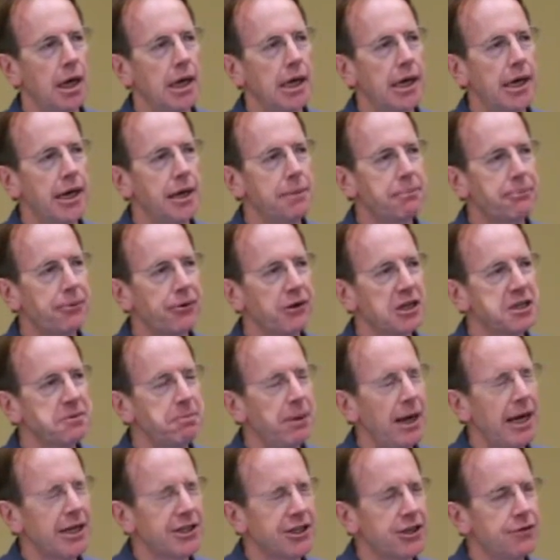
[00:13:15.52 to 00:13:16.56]
In
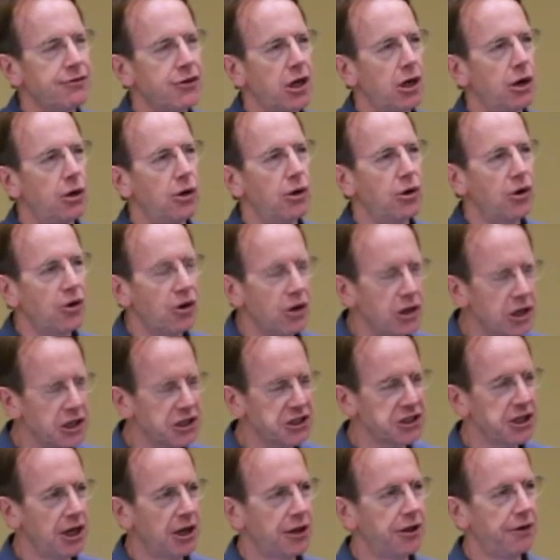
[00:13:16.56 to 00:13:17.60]
prospective
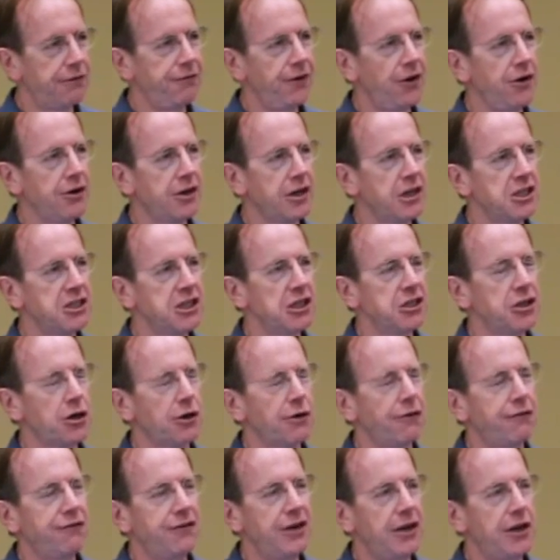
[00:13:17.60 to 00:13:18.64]
cohorts, the focus is
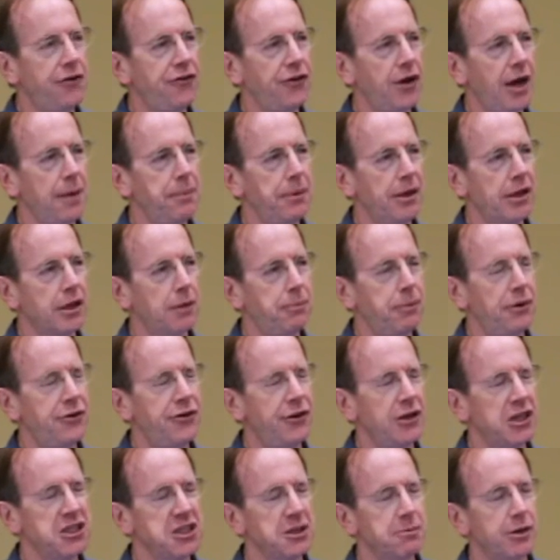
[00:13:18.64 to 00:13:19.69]
on phenotyping the
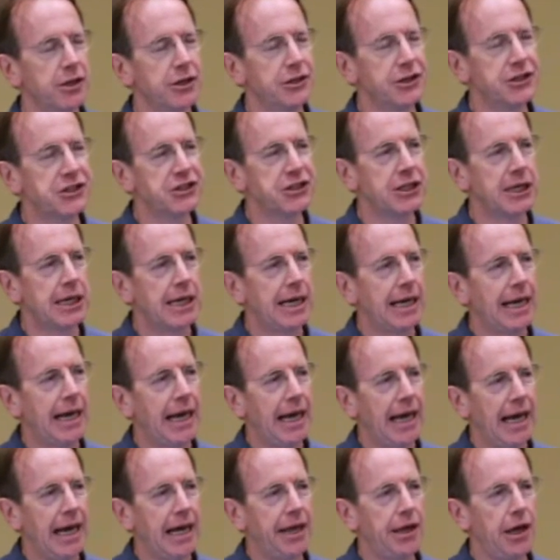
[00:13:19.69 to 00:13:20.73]
participants,
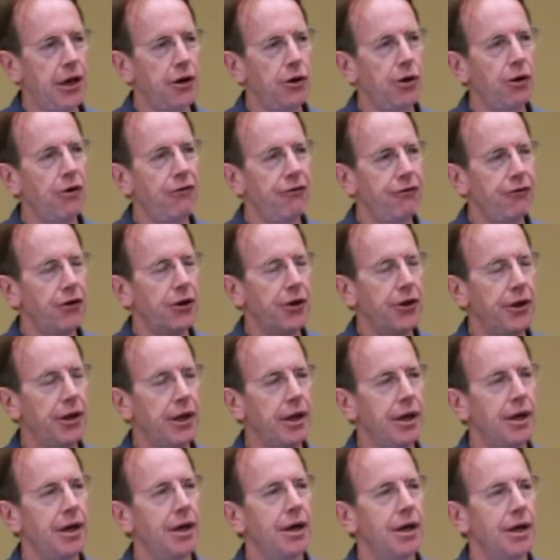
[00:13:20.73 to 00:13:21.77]
and then
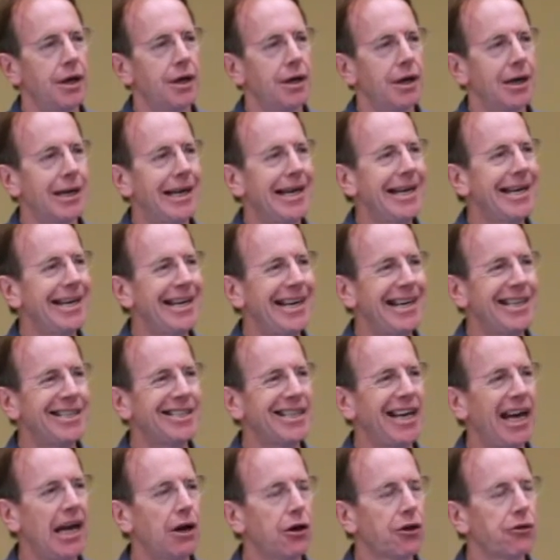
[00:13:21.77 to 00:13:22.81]
often linking
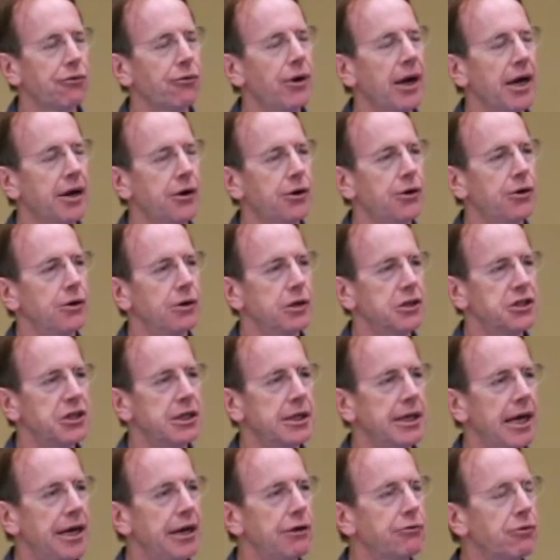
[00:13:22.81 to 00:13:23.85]
to health records and
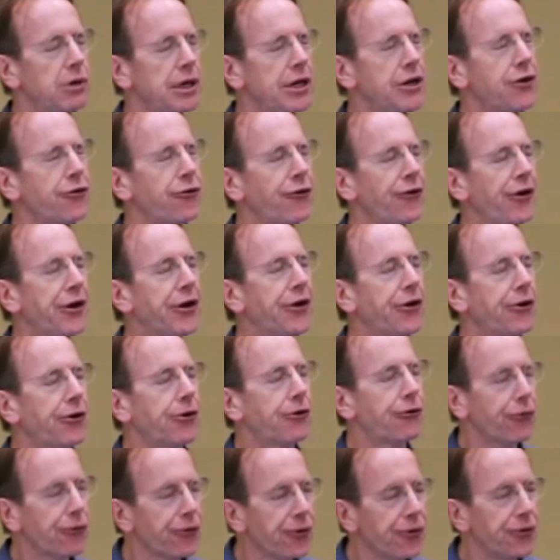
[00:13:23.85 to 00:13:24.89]
getting really
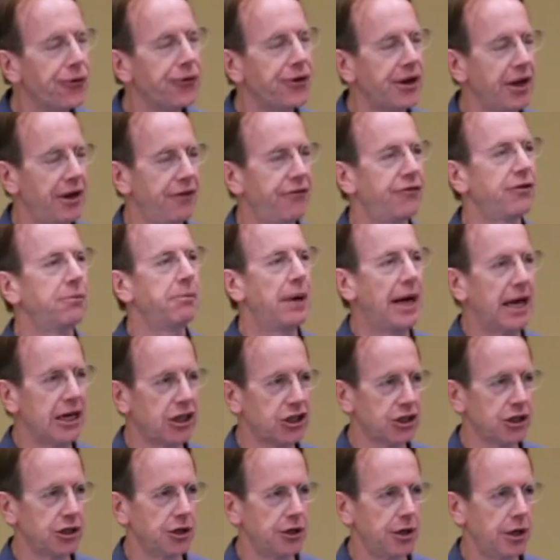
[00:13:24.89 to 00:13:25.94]
crude
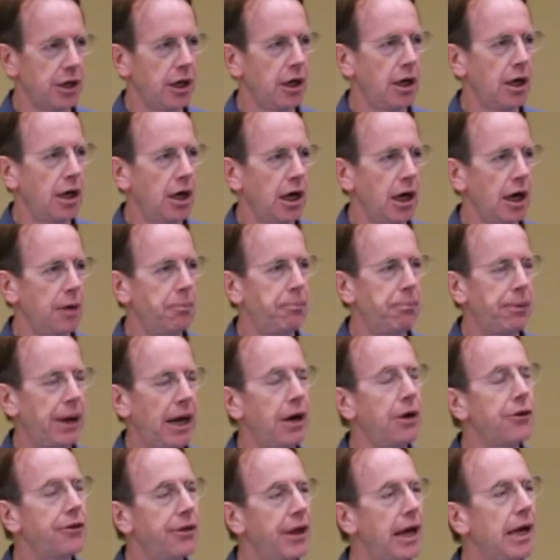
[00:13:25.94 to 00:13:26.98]
information
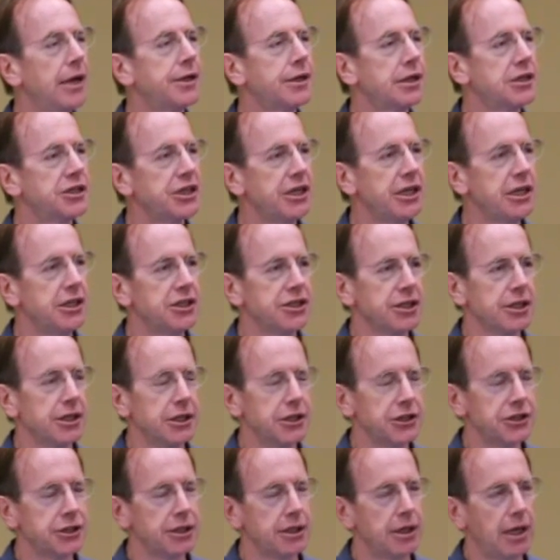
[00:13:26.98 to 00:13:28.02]
about their
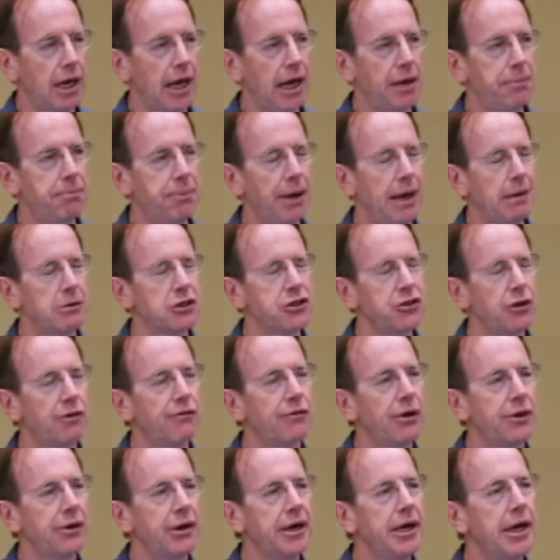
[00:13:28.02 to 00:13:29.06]
diseases, and perhaps not
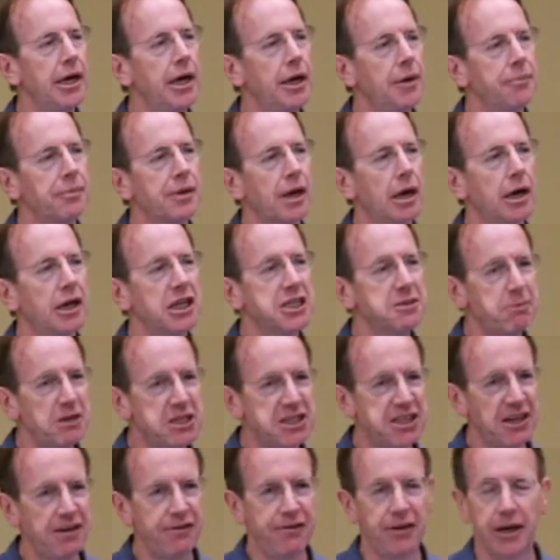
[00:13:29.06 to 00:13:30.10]
very
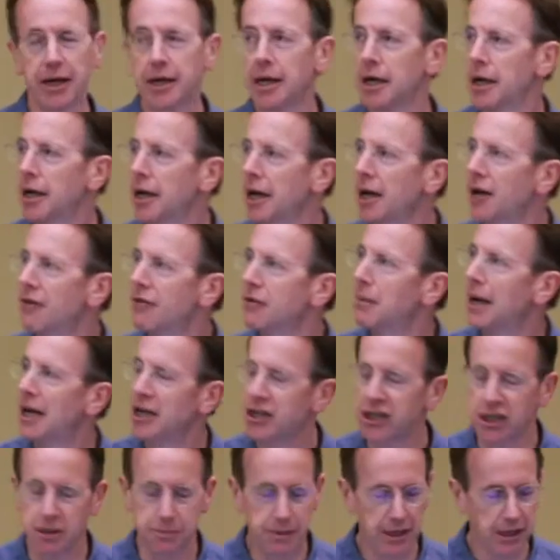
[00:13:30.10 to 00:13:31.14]
specific
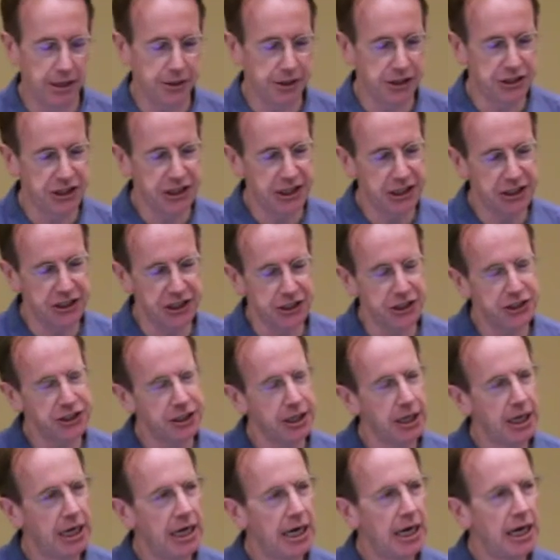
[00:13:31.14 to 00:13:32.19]
information about diseases.
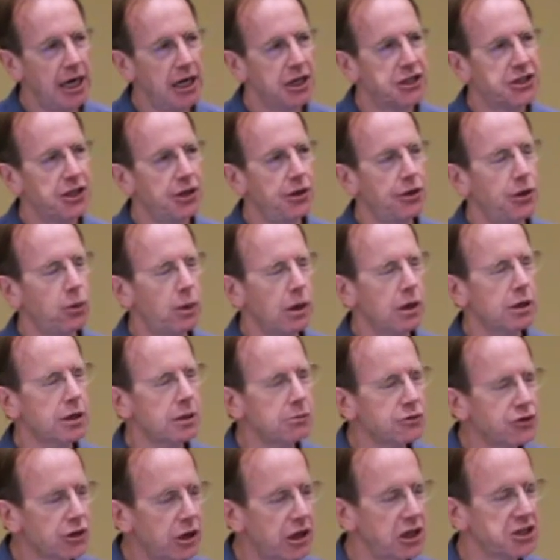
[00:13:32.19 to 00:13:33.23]
So the
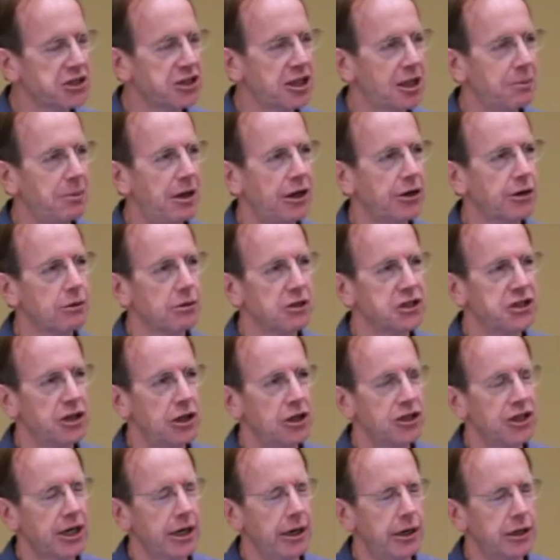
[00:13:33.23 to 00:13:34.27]
Wellcome Trust and the Medical
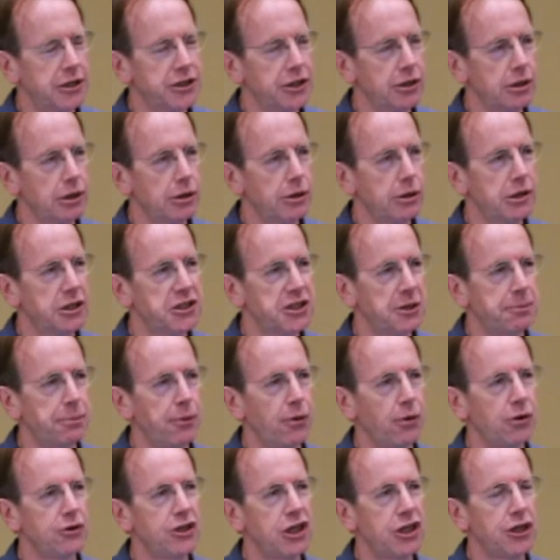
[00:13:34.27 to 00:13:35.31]
Research Council, who are
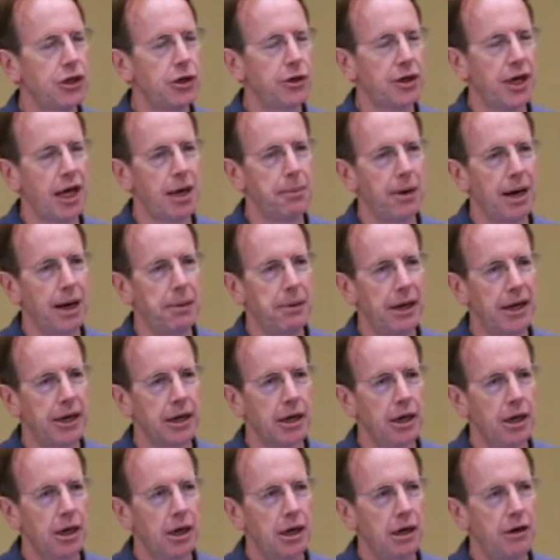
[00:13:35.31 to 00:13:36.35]
supporting UK Biobank,
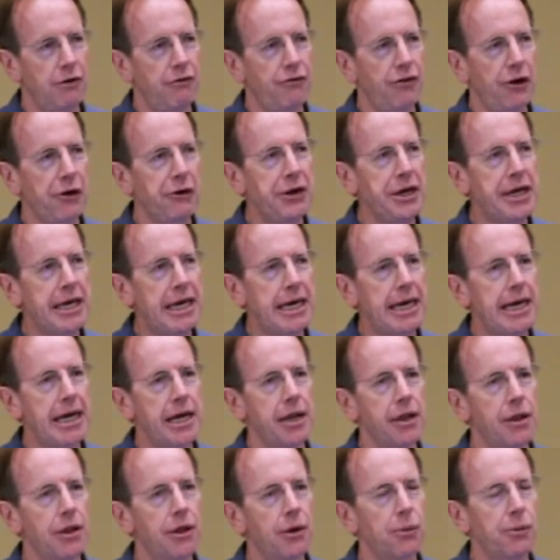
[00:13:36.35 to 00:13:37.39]
are very
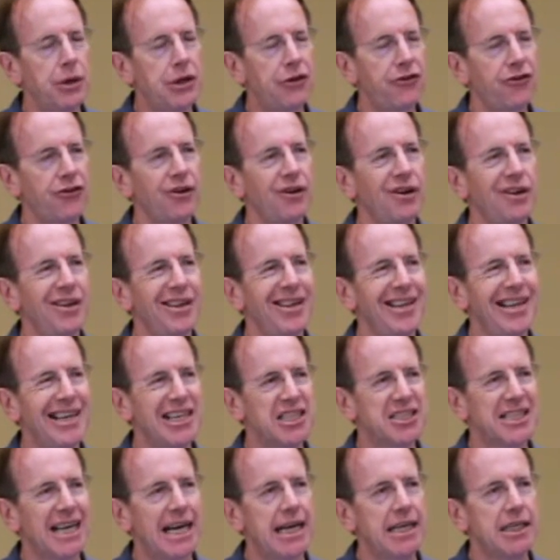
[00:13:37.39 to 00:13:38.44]
keen that we turn these
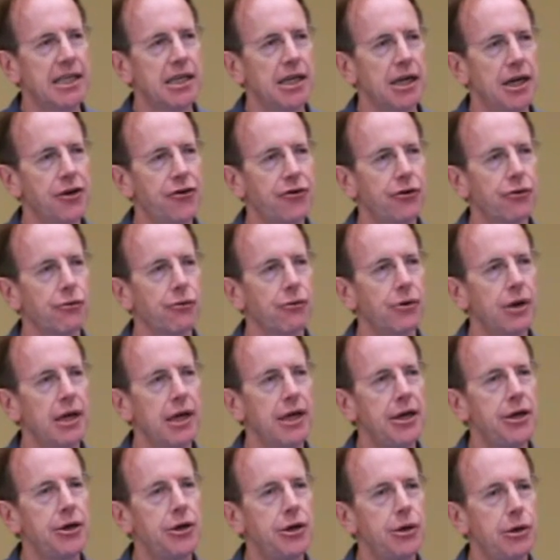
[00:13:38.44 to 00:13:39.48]
data into
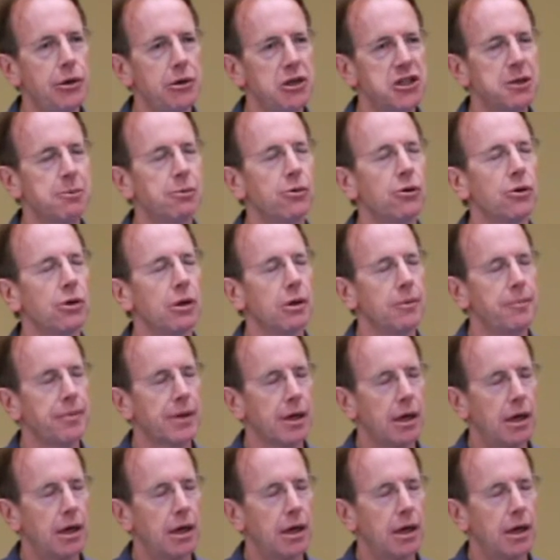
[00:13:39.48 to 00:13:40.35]
really usable